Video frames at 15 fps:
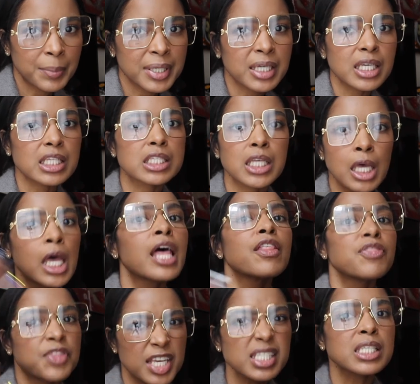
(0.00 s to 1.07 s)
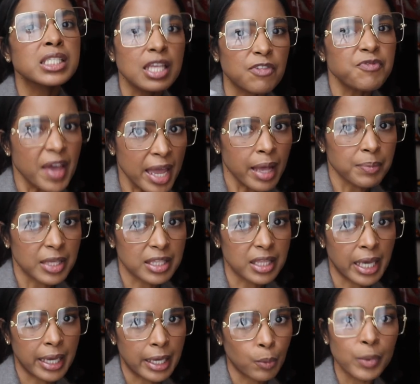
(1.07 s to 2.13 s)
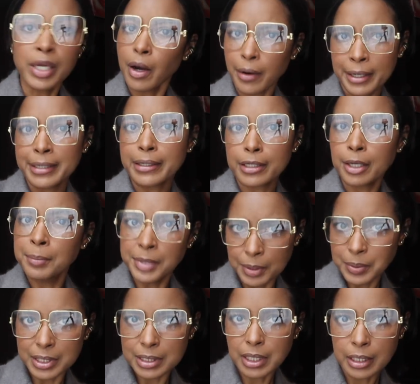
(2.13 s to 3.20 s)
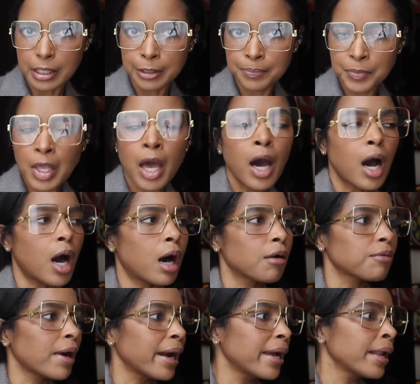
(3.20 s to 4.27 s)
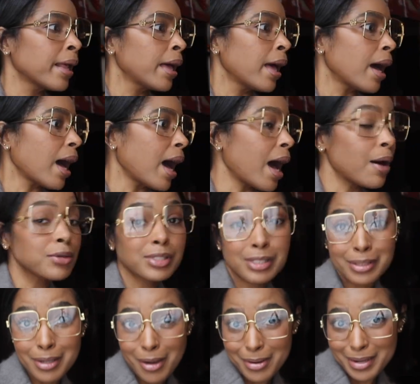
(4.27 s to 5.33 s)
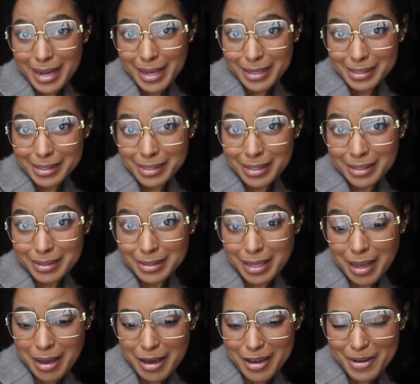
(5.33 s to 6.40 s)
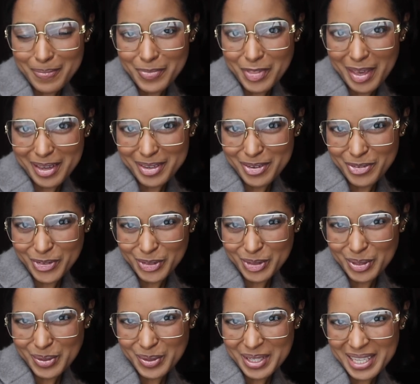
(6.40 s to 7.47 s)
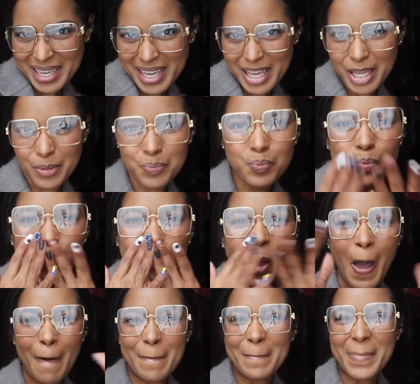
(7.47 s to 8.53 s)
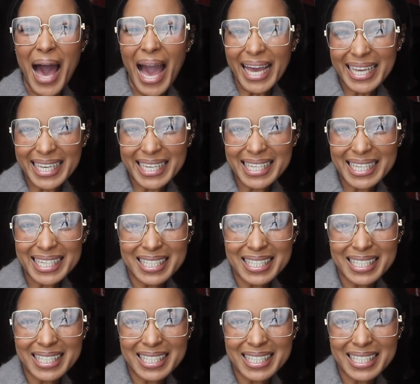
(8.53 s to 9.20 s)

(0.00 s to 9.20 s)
Because this is a family thing. We are in a community. All right, I'll see y'all next time. Thank you for tuning in. Bye.